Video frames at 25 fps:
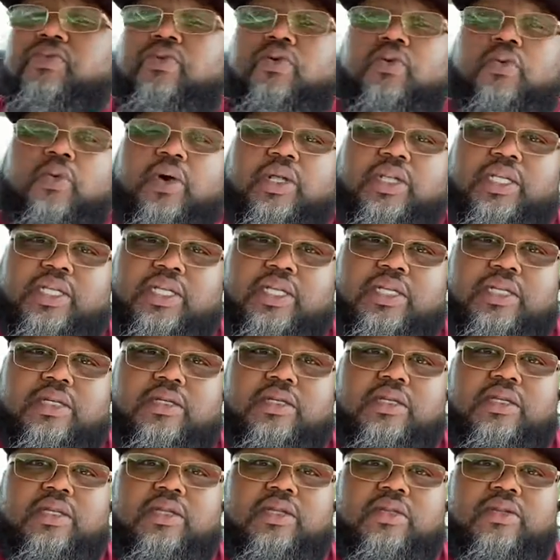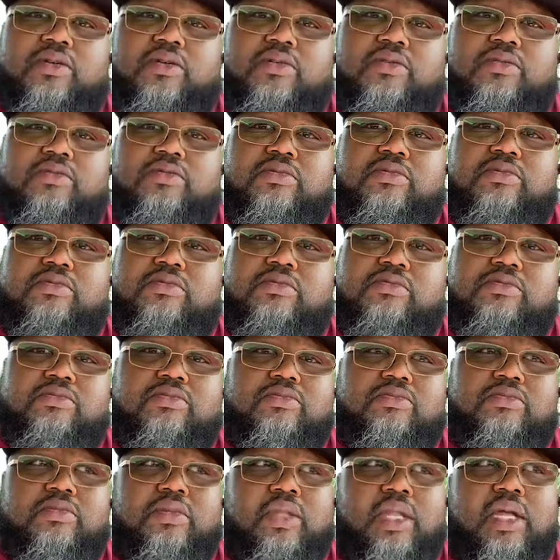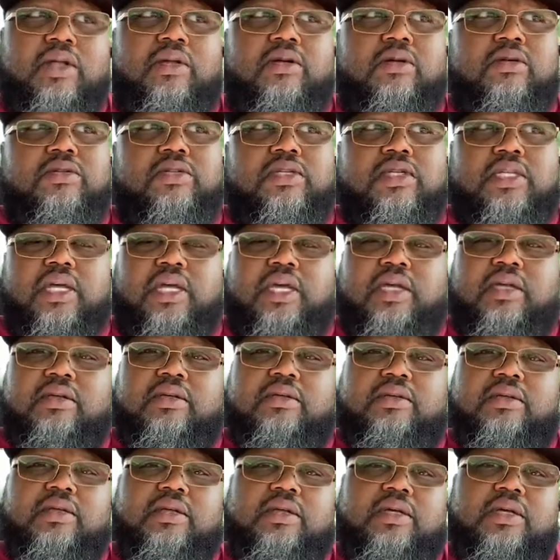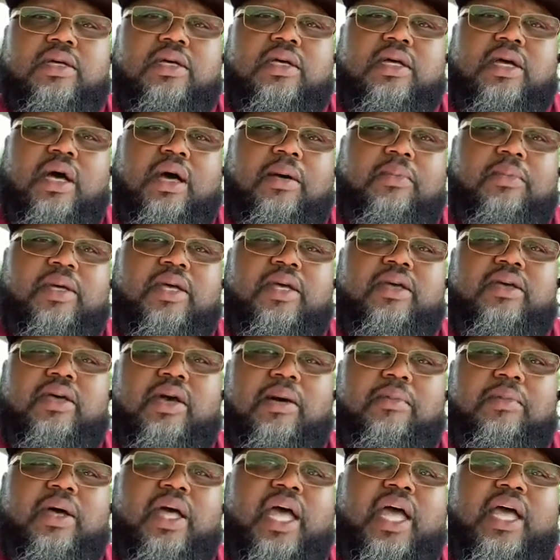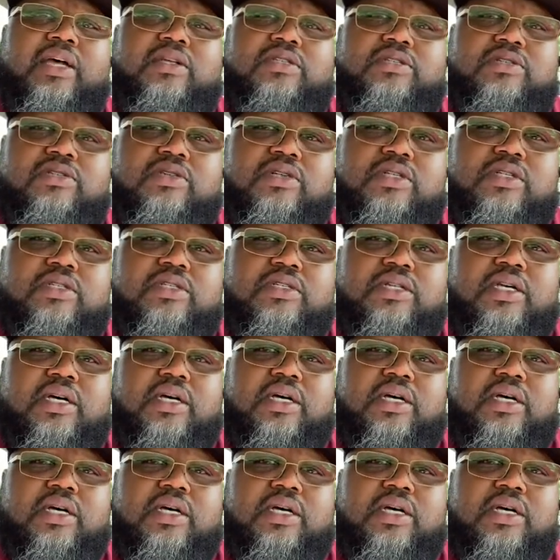one of the, later on today. I'm gonna answer his